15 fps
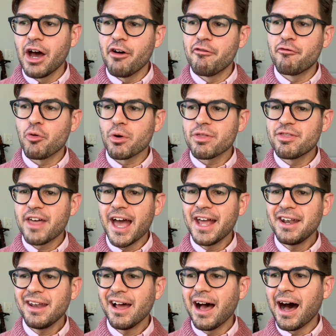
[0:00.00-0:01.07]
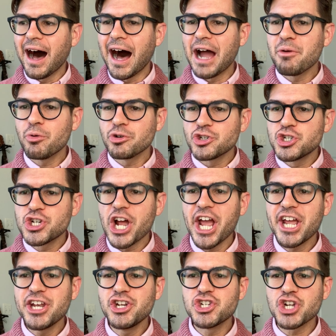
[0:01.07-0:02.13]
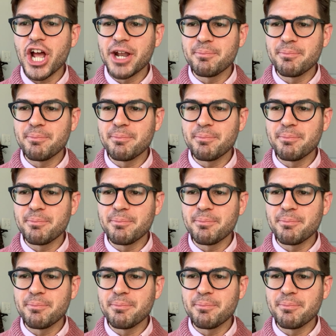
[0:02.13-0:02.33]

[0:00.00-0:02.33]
For then I will change